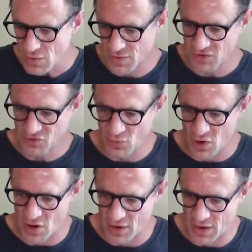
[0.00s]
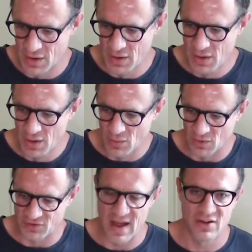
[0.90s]
this one
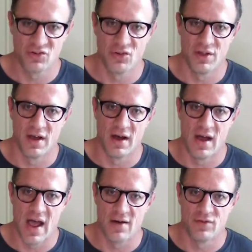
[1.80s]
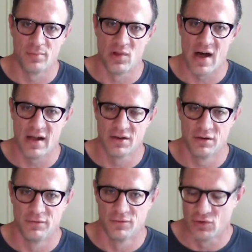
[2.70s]
was actually half a block
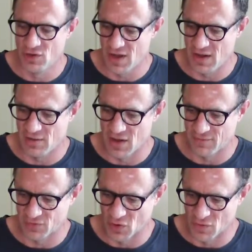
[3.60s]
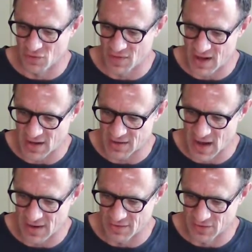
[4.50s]
of clay left over that had
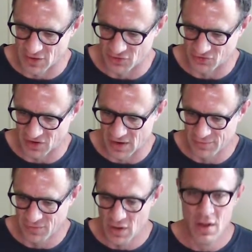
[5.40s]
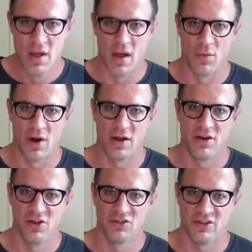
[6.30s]
gotten a little stiff, and what I
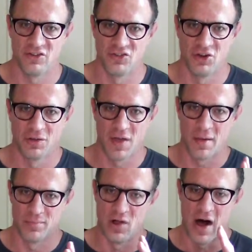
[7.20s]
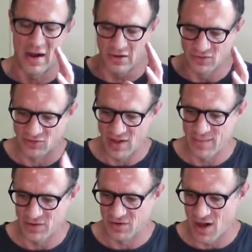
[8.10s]
did is I just took that block and
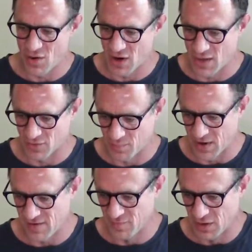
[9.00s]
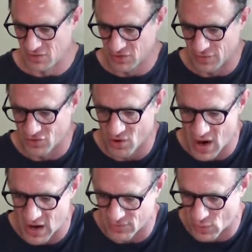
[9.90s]
slammed it down on the pavement in the
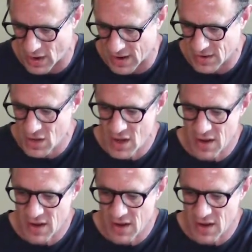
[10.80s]
driveway